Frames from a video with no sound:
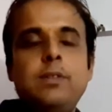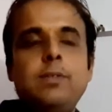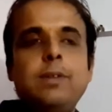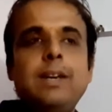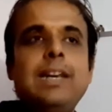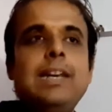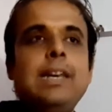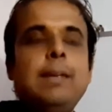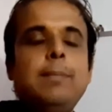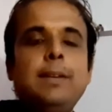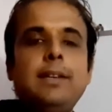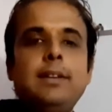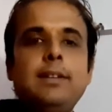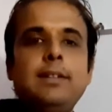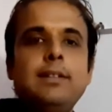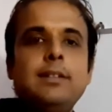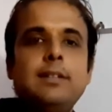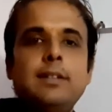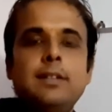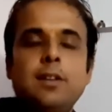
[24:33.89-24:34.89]
while naming
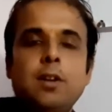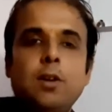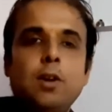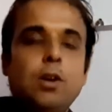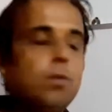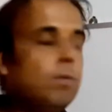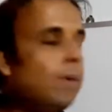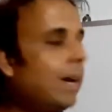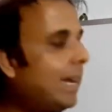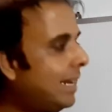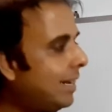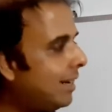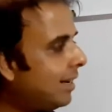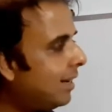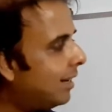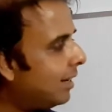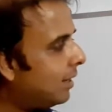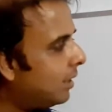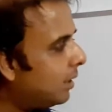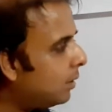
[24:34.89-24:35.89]
or
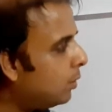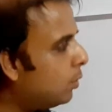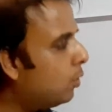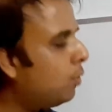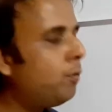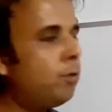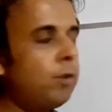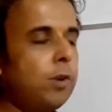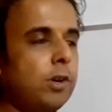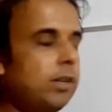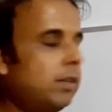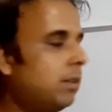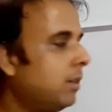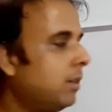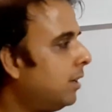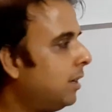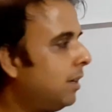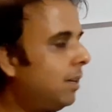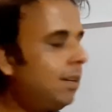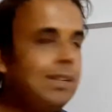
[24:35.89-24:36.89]
while go for
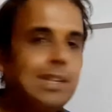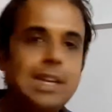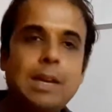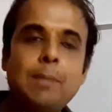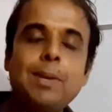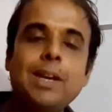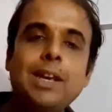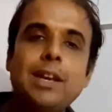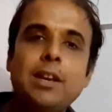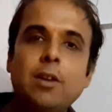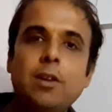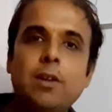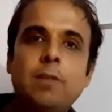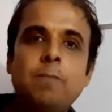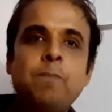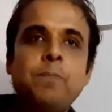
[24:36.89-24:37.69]
naming and all?